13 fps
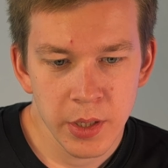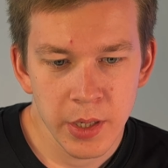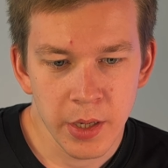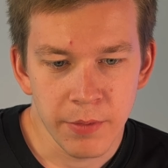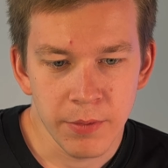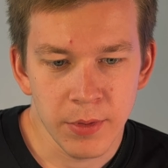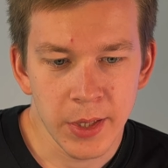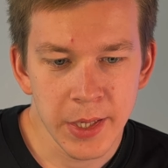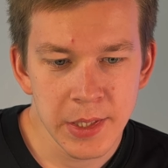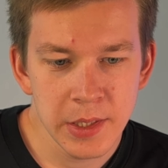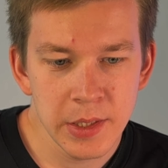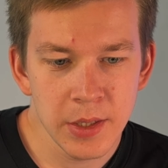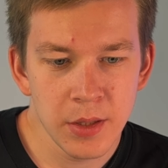have
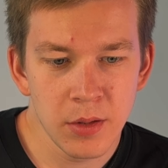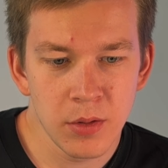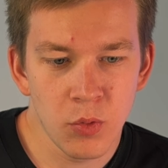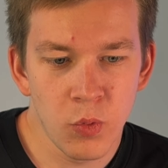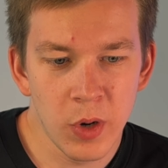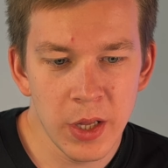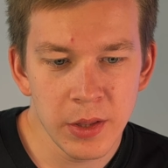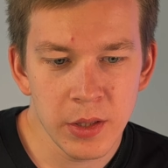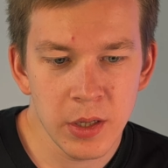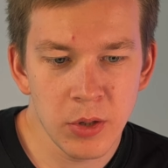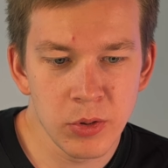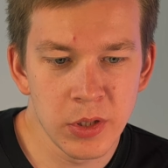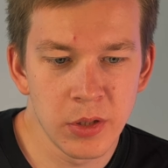less than
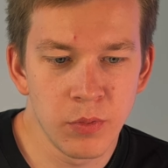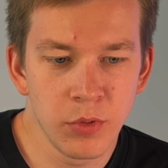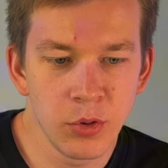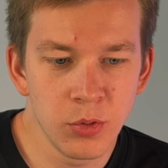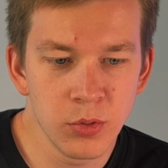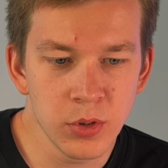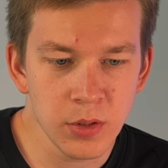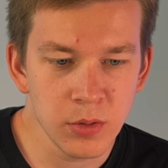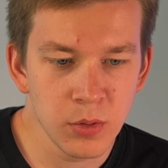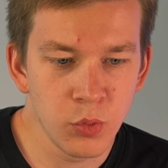1000 views,